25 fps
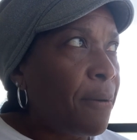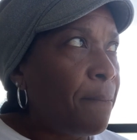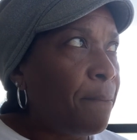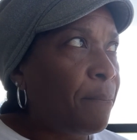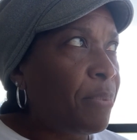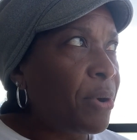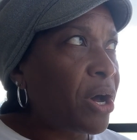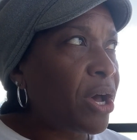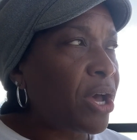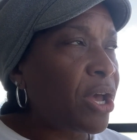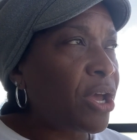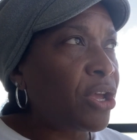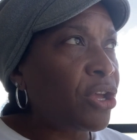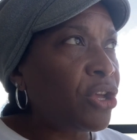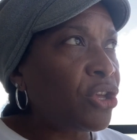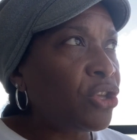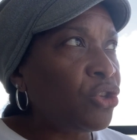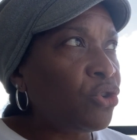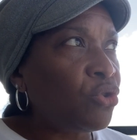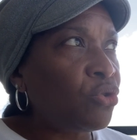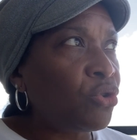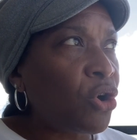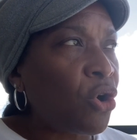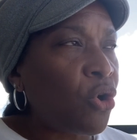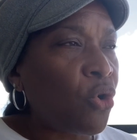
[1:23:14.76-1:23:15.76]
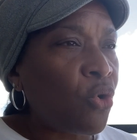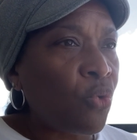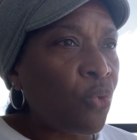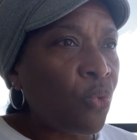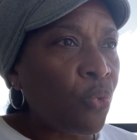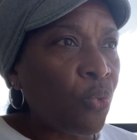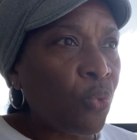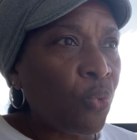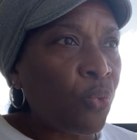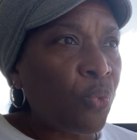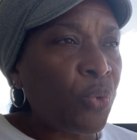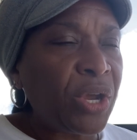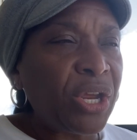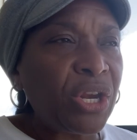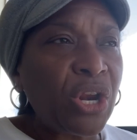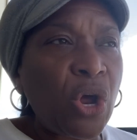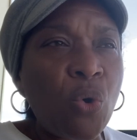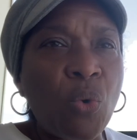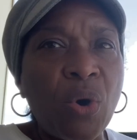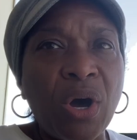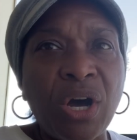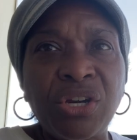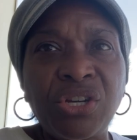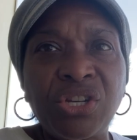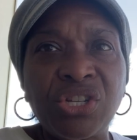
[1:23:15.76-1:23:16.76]
but you know we
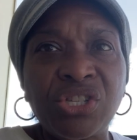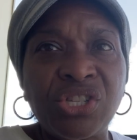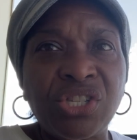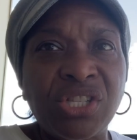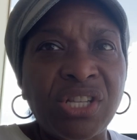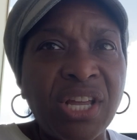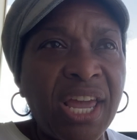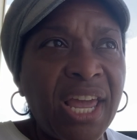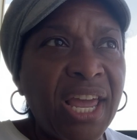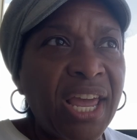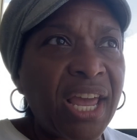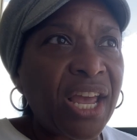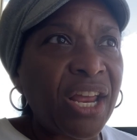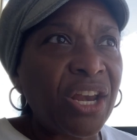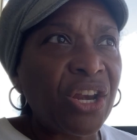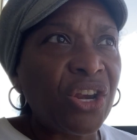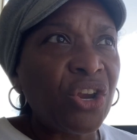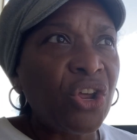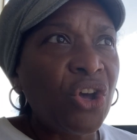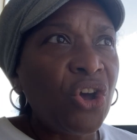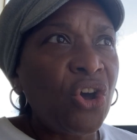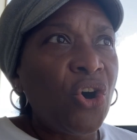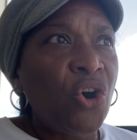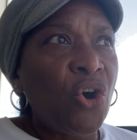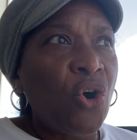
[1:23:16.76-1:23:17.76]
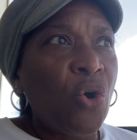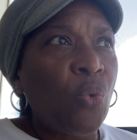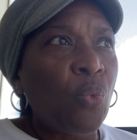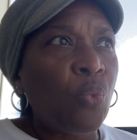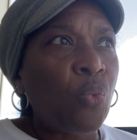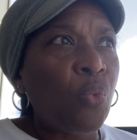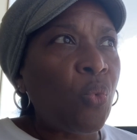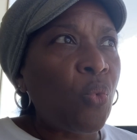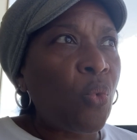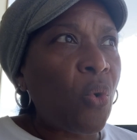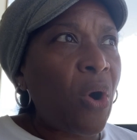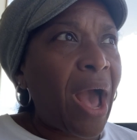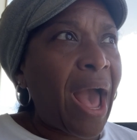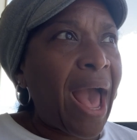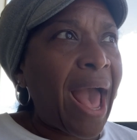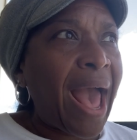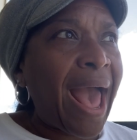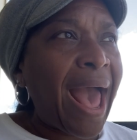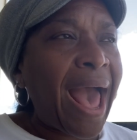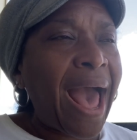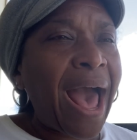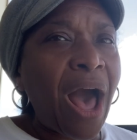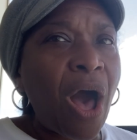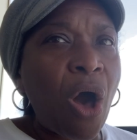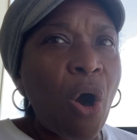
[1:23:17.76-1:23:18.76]
don't understand
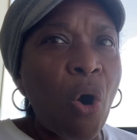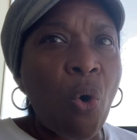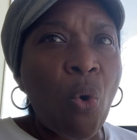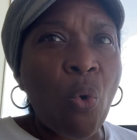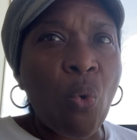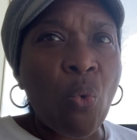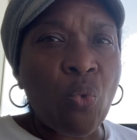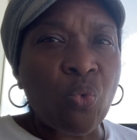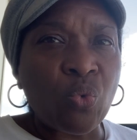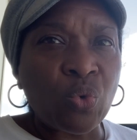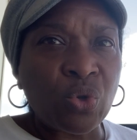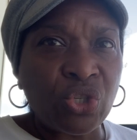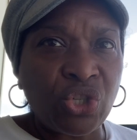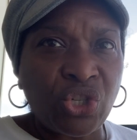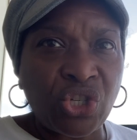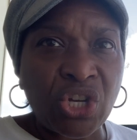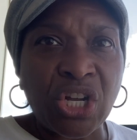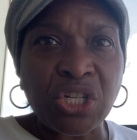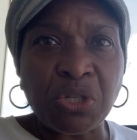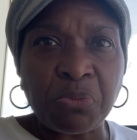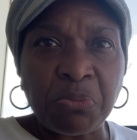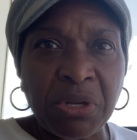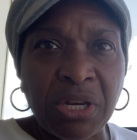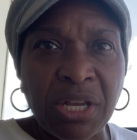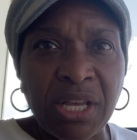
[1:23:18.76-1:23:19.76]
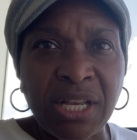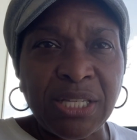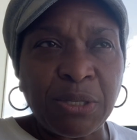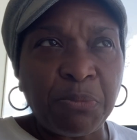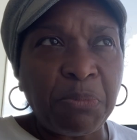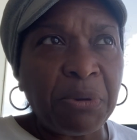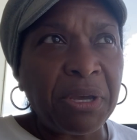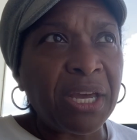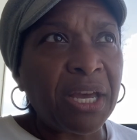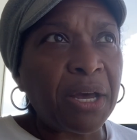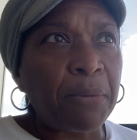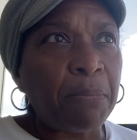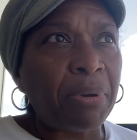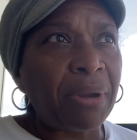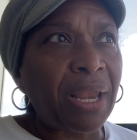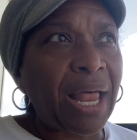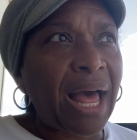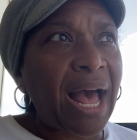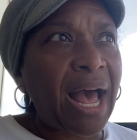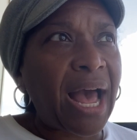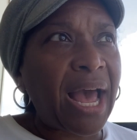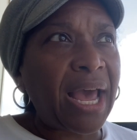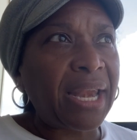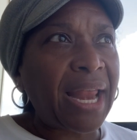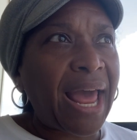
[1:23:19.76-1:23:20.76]
how judgment is being
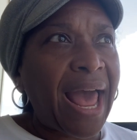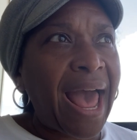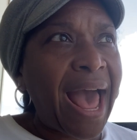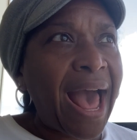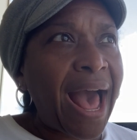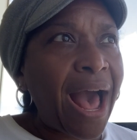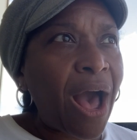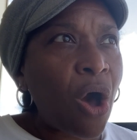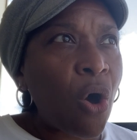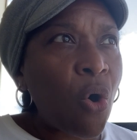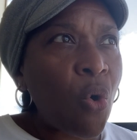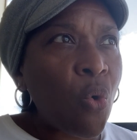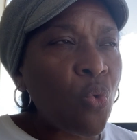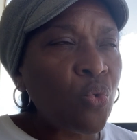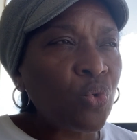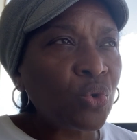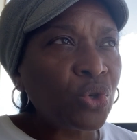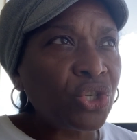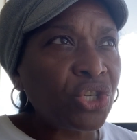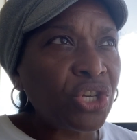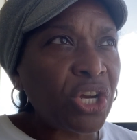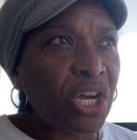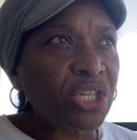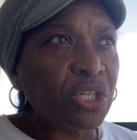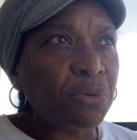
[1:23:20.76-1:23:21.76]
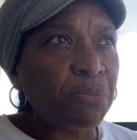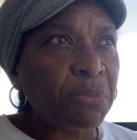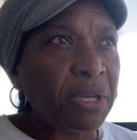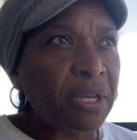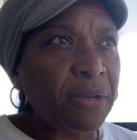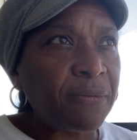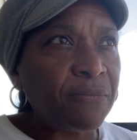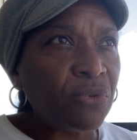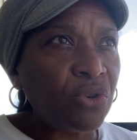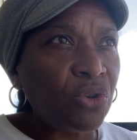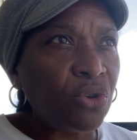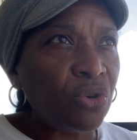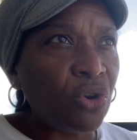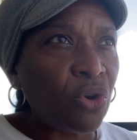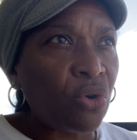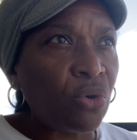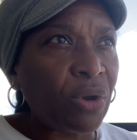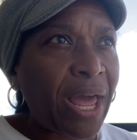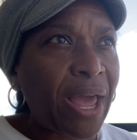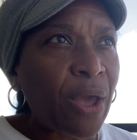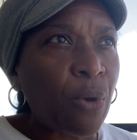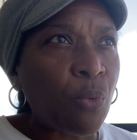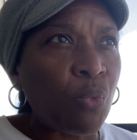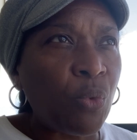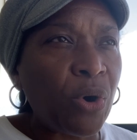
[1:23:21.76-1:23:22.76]
applied how judgment you know
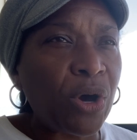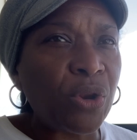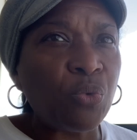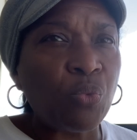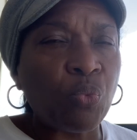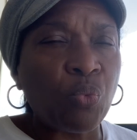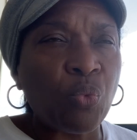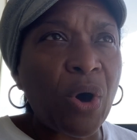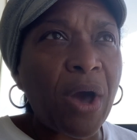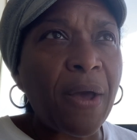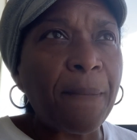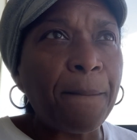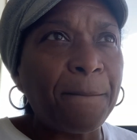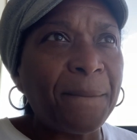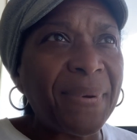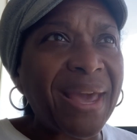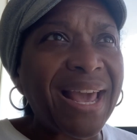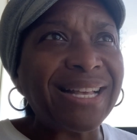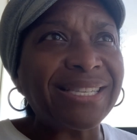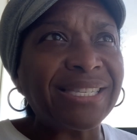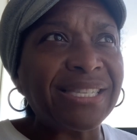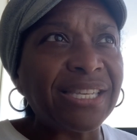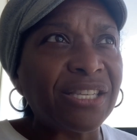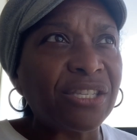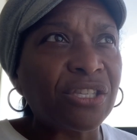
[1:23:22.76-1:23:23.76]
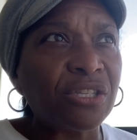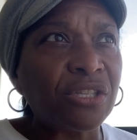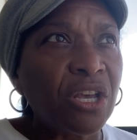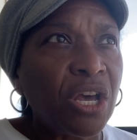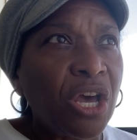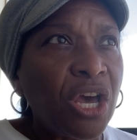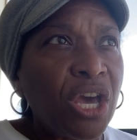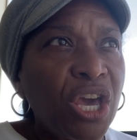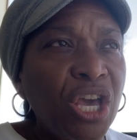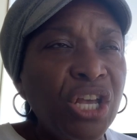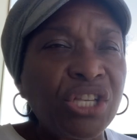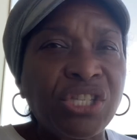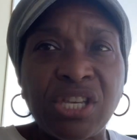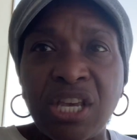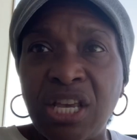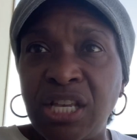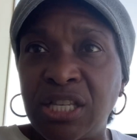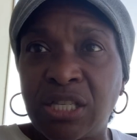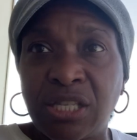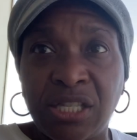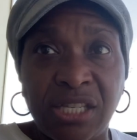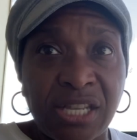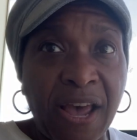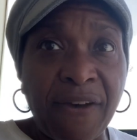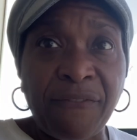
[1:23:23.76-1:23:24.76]
like what what basis it's it's
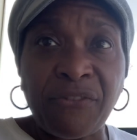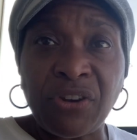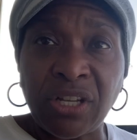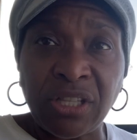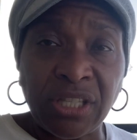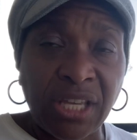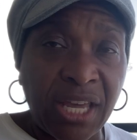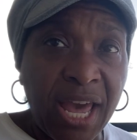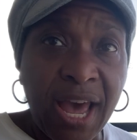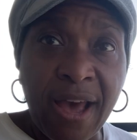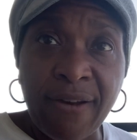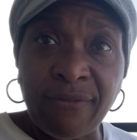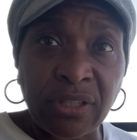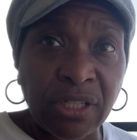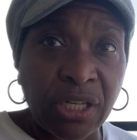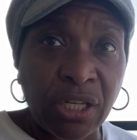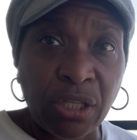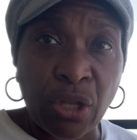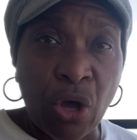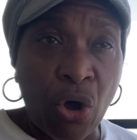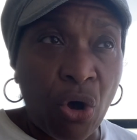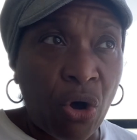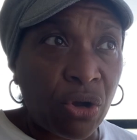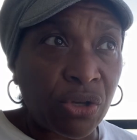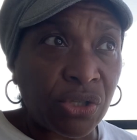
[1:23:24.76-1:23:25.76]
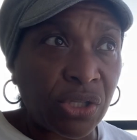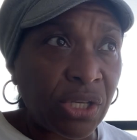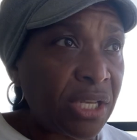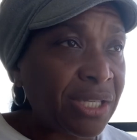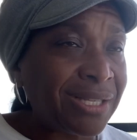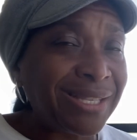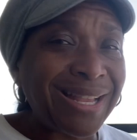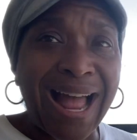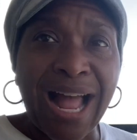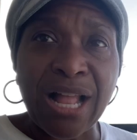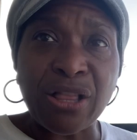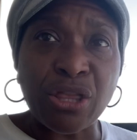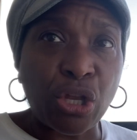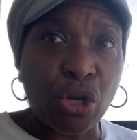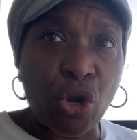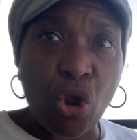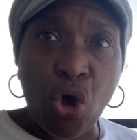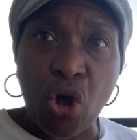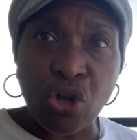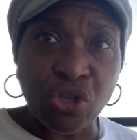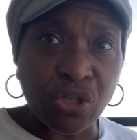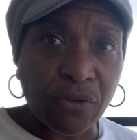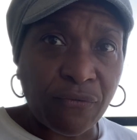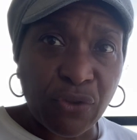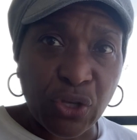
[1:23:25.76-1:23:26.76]
definitely heavenly laws it's not the
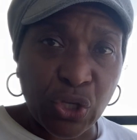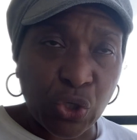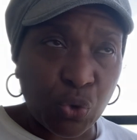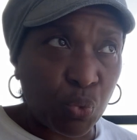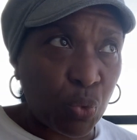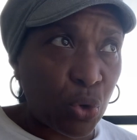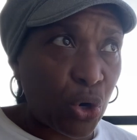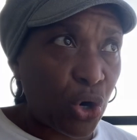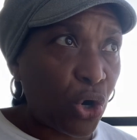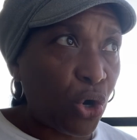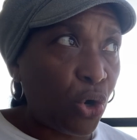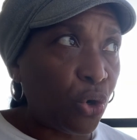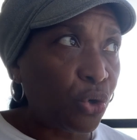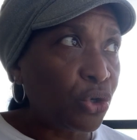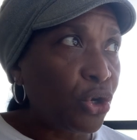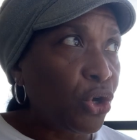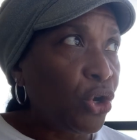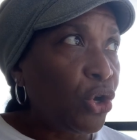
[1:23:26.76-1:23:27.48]
laws of this world